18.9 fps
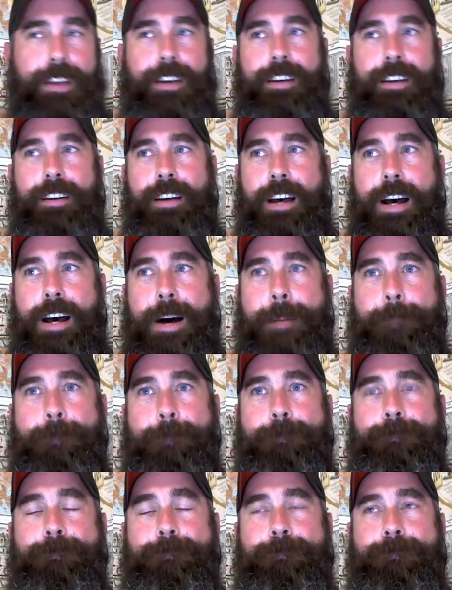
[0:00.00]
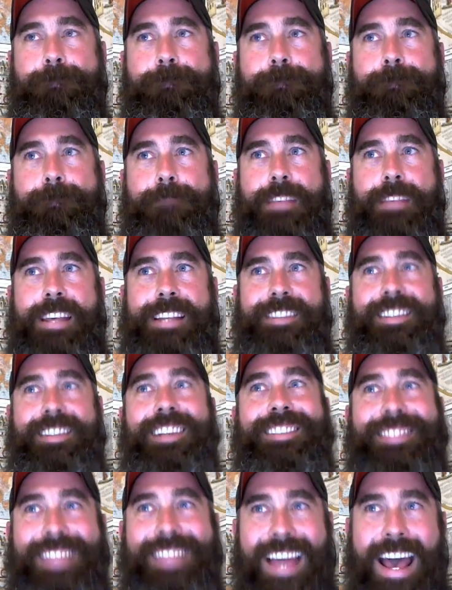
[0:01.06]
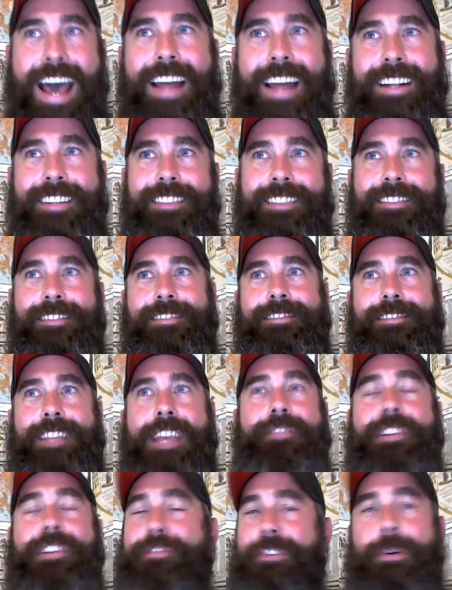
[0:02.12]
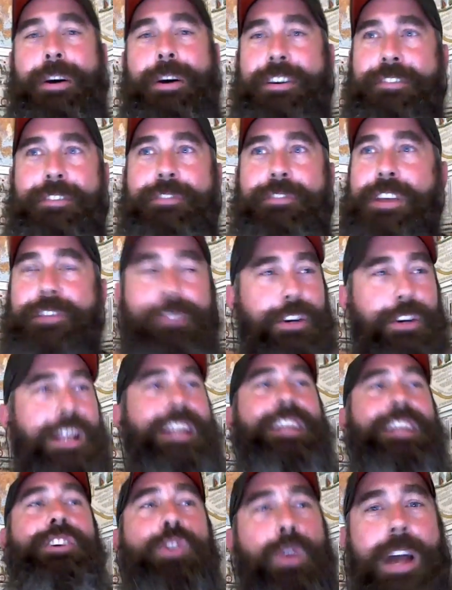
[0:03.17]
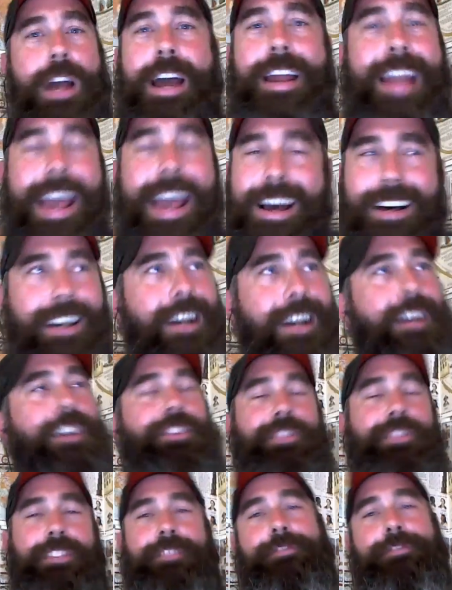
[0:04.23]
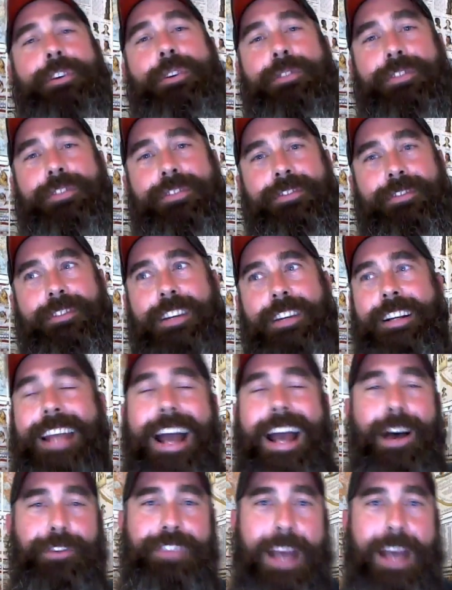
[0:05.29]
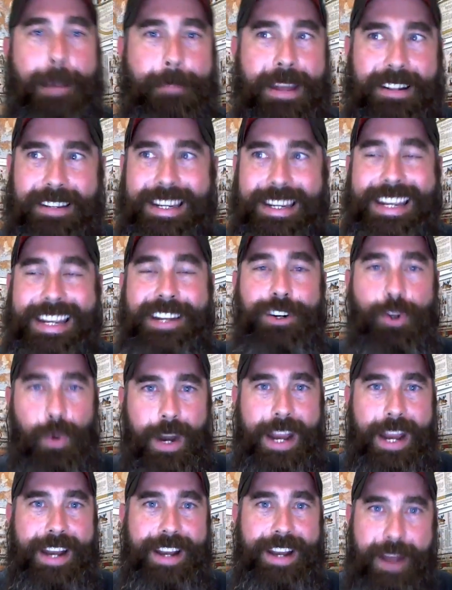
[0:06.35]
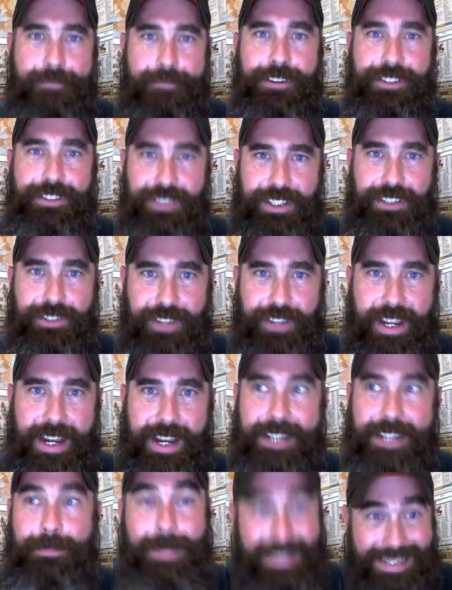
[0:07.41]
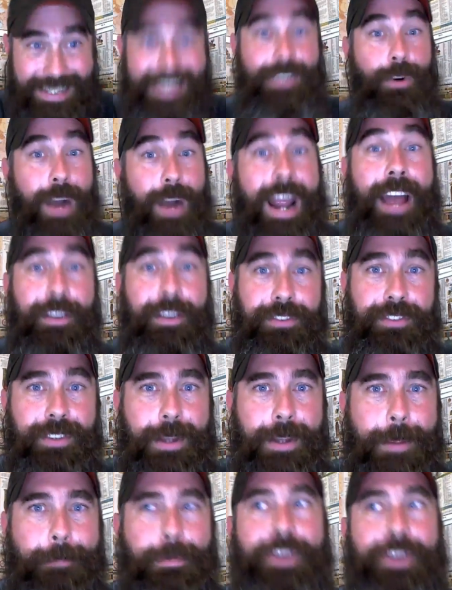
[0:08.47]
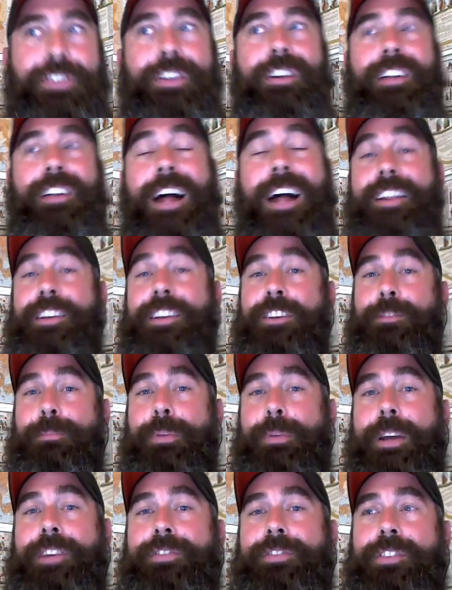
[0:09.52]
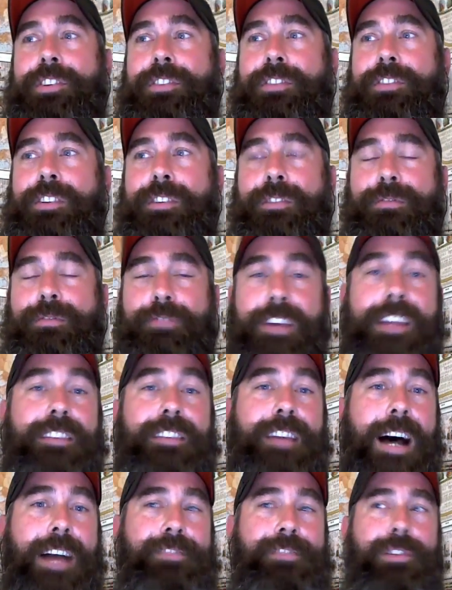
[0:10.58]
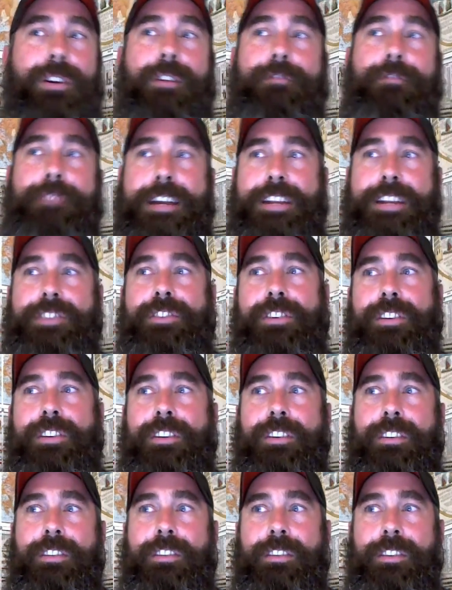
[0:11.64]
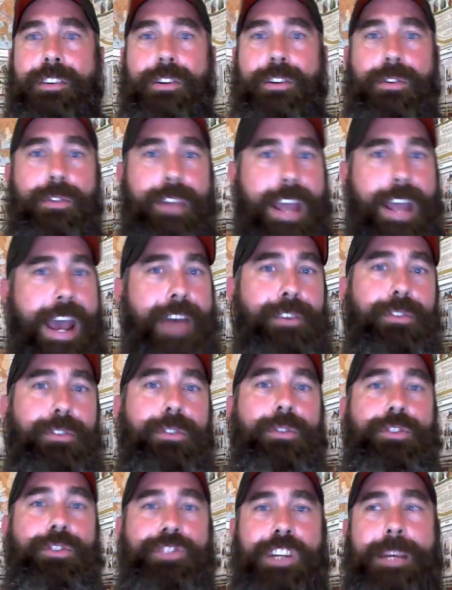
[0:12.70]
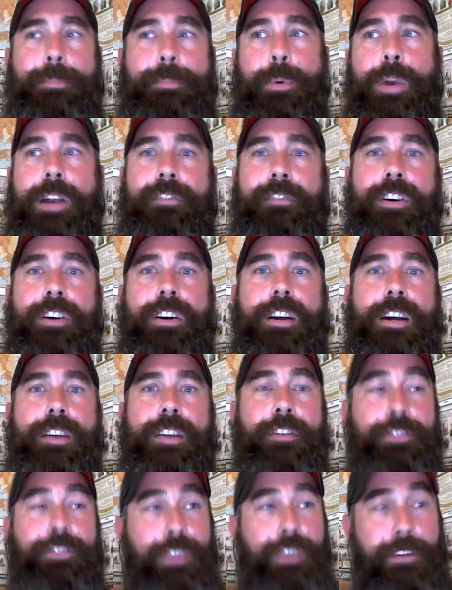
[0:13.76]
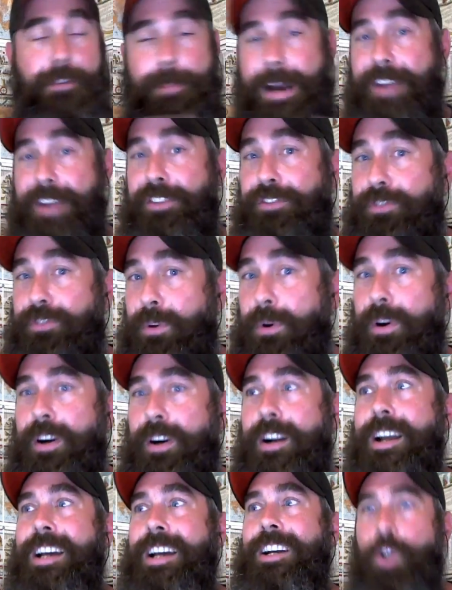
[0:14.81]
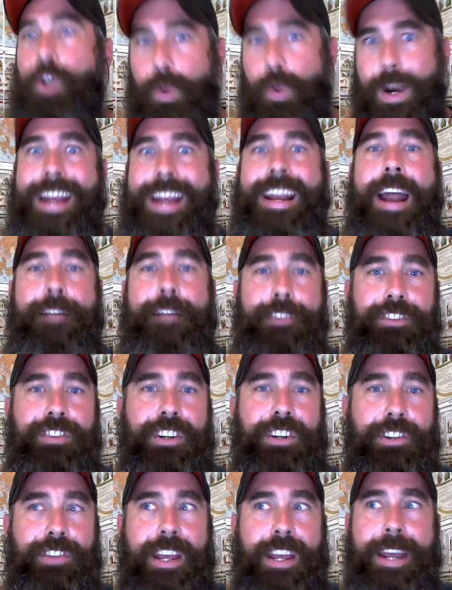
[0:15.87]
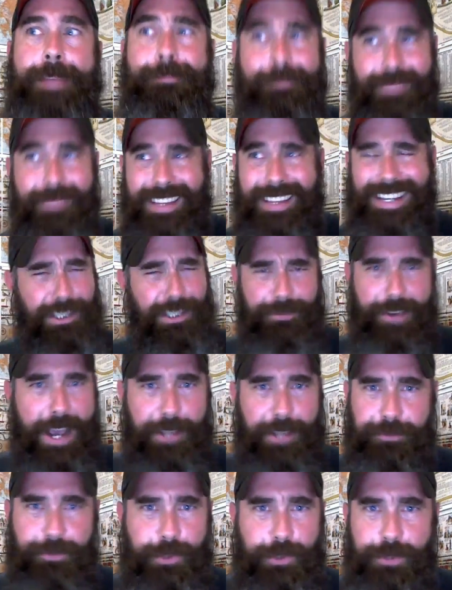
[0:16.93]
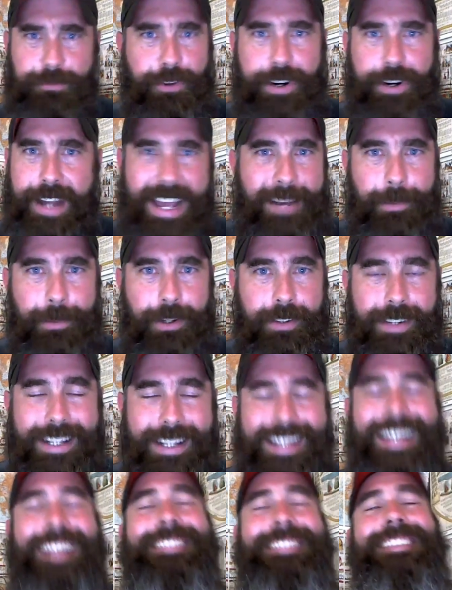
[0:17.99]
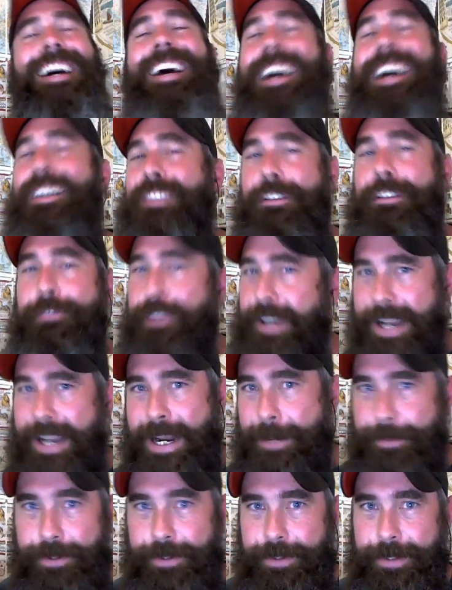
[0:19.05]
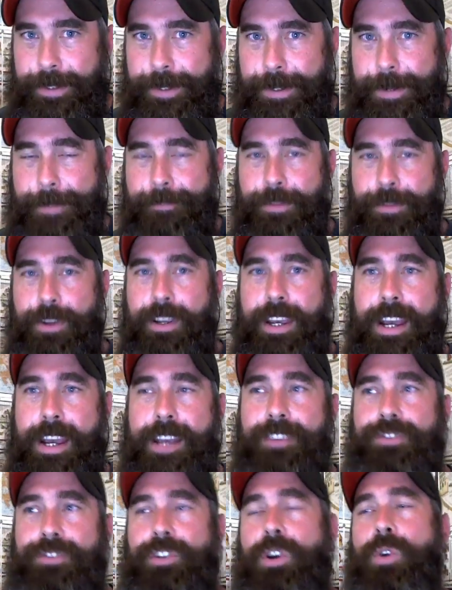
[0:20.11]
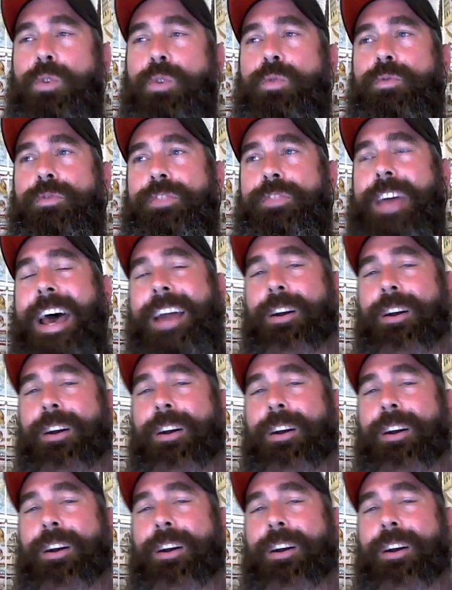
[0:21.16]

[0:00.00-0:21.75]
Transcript: um, does that even if even if you're eating grain? Yeah, listen, folks, a cow's not meant to eat grain every single day. It's meant to eat grass. But a lot of these places, these feedlots, are feeding their you know cattle, sheep, whatever the stuff you buy at the store, grain every single day. It's fast food for an animal. It's not healthy for an animal. Okay, so that